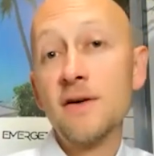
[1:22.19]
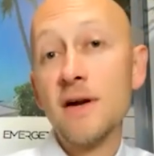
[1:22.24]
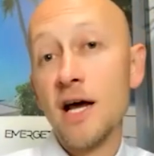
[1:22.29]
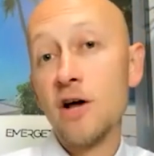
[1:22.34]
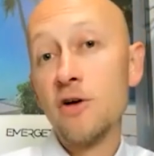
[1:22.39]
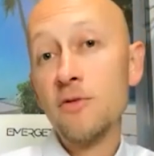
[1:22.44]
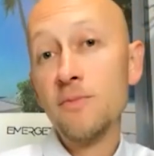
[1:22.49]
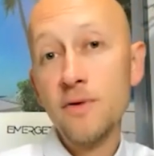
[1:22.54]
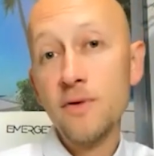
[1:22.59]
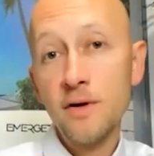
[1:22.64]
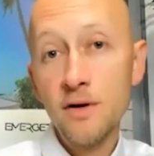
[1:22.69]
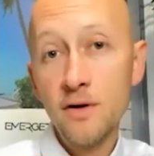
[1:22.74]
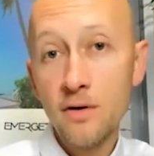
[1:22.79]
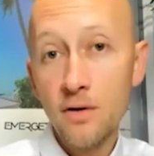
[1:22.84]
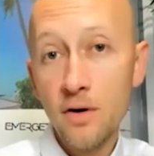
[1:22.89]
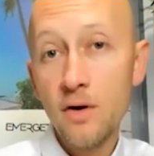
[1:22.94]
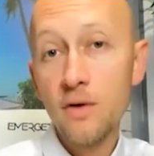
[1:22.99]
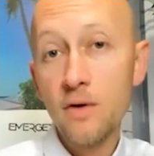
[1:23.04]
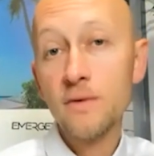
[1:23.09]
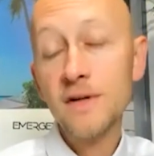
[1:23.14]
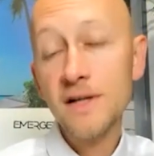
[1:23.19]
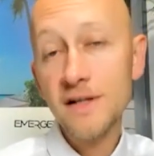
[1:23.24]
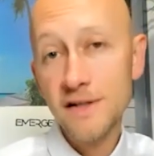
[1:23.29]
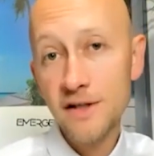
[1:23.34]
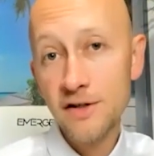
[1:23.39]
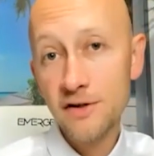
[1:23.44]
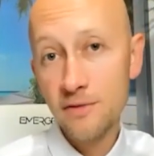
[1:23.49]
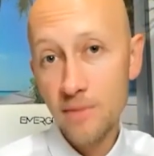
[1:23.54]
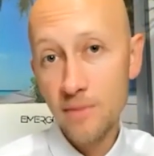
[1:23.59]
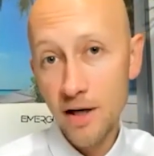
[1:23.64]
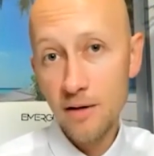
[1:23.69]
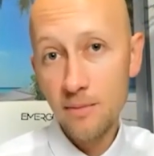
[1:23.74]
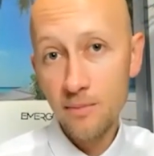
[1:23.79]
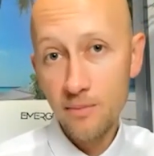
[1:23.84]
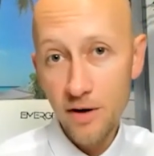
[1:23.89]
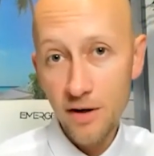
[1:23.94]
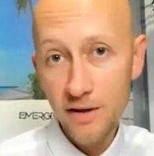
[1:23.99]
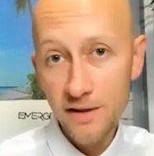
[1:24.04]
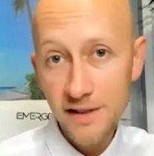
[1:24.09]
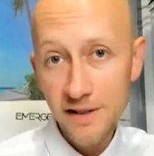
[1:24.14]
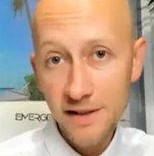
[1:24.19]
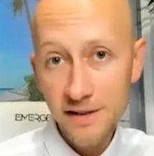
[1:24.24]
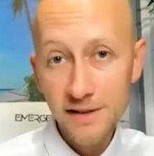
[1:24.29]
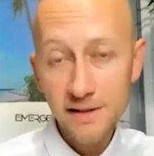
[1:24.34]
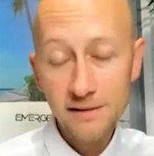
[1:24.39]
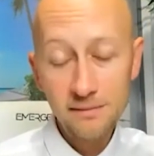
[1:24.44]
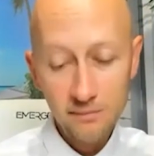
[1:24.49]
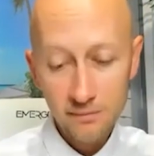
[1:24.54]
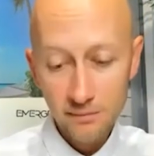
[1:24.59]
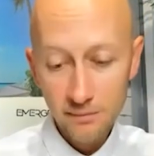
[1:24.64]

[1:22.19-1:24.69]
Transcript: to help you in your own decision-making process.